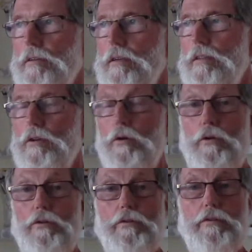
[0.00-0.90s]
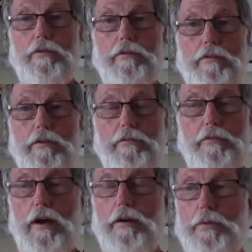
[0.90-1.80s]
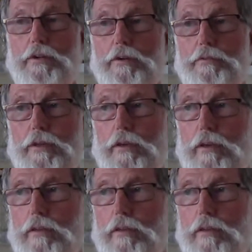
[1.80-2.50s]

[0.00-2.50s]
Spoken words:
in the whole environment of the